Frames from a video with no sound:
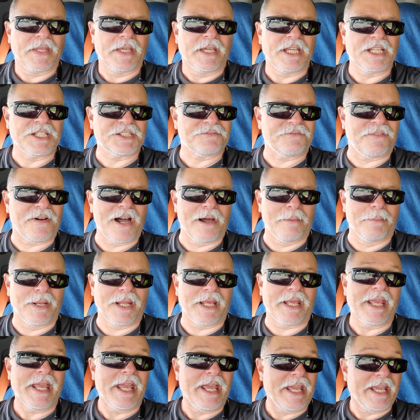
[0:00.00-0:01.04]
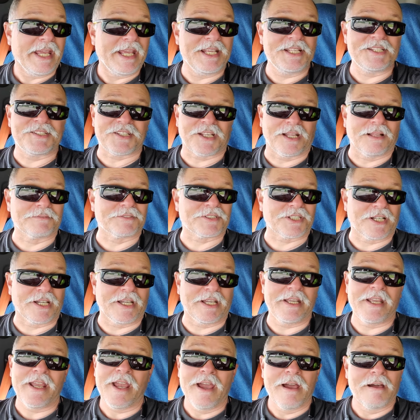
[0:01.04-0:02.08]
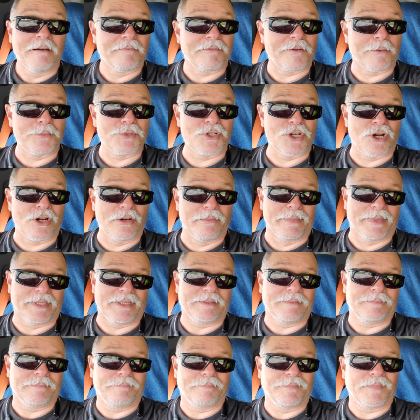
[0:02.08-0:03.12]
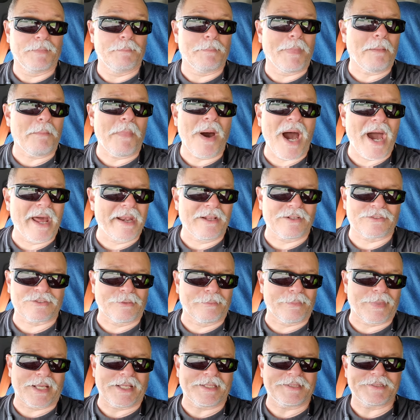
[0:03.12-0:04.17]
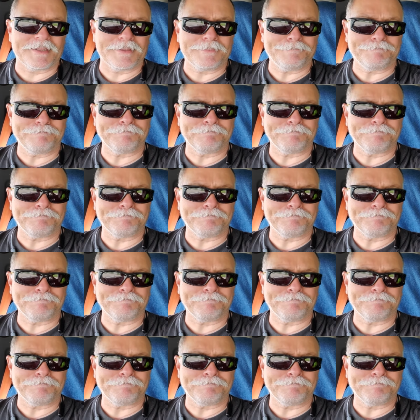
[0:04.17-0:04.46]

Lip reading: His family, himself say, from German, Bavaria someplace.